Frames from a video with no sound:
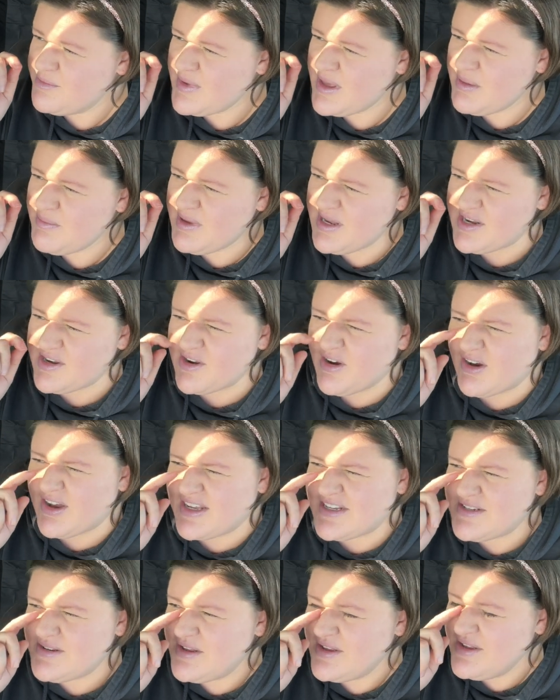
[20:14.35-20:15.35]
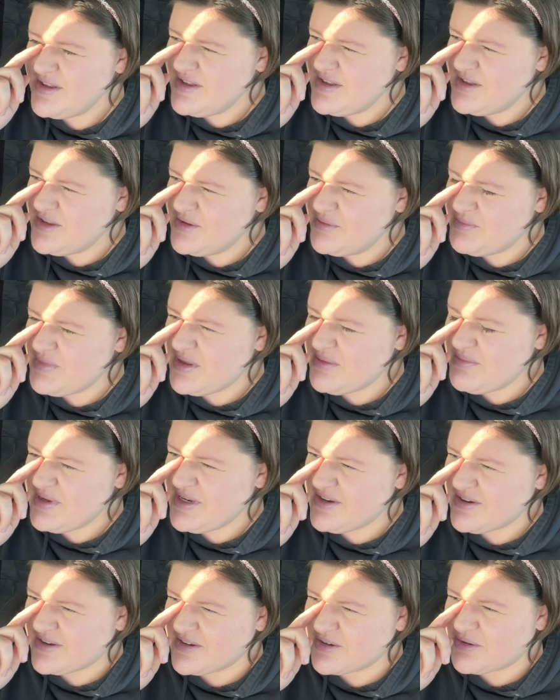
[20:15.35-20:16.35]
Maybe not. Maybe
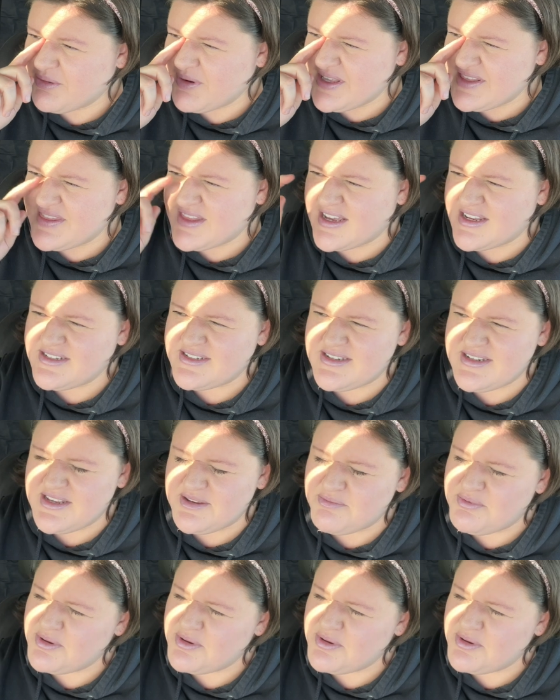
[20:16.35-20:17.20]
not quite that deep,